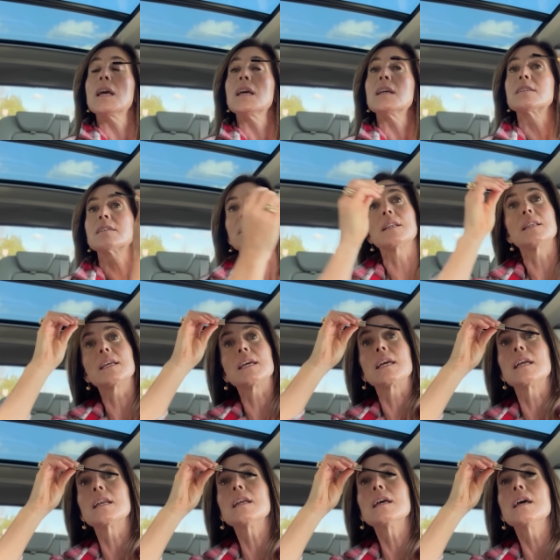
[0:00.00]
It's
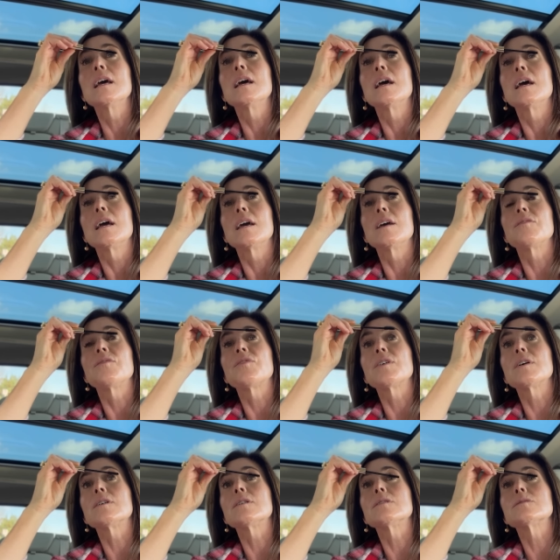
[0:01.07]
clean. It
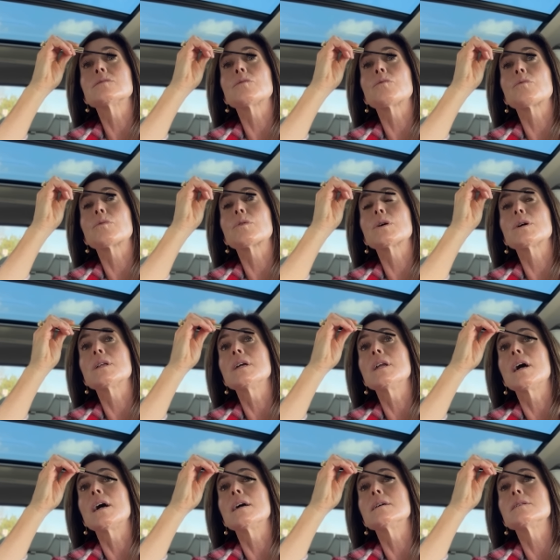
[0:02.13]
feels really
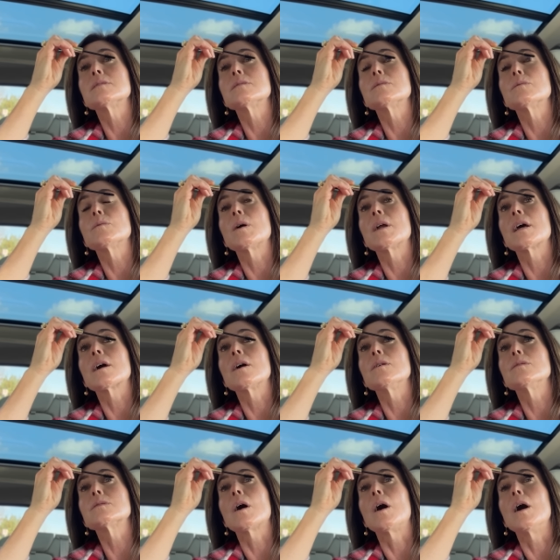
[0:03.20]
nice when it
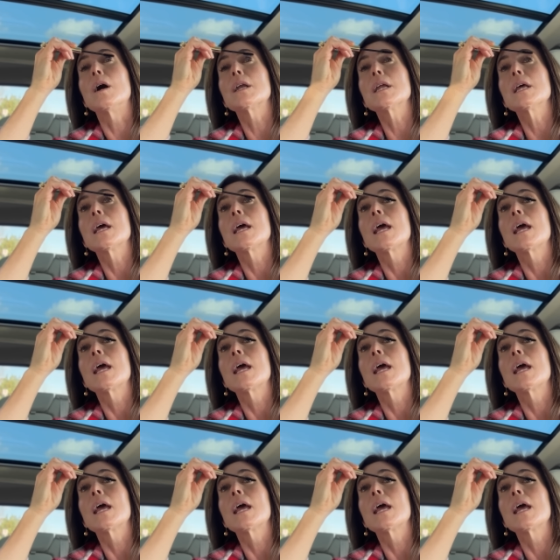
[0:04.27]
goes on.